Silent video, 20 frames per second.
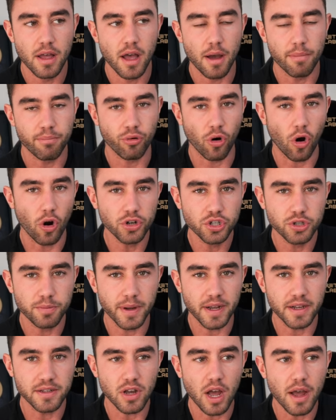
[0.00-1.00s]
approach
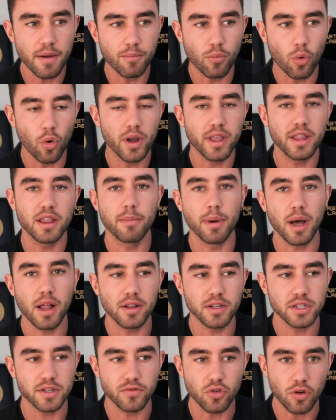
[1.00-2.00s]
because I'm walking the
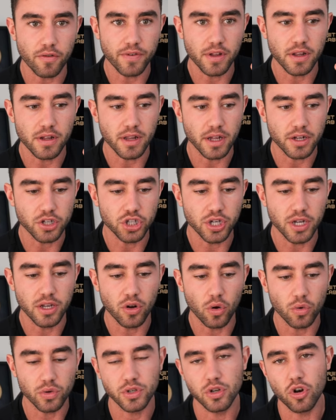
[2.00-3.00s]
balance of not feeling like
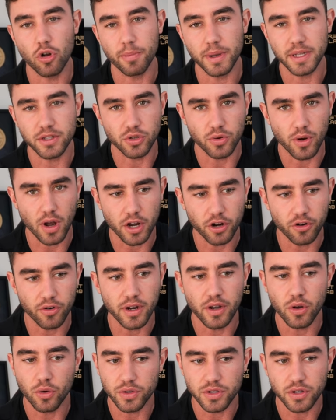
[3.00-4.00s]
shit, also not being too
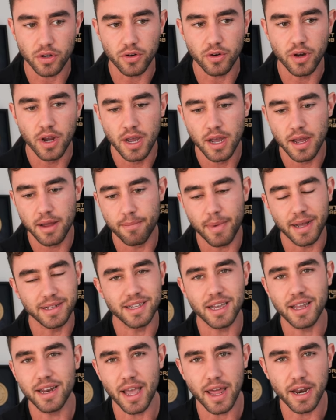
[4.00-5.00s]
hungry, also
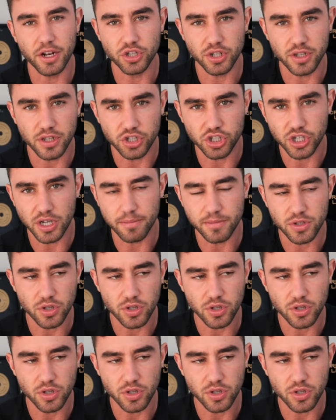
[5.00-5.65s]
maintaining energy in the gym.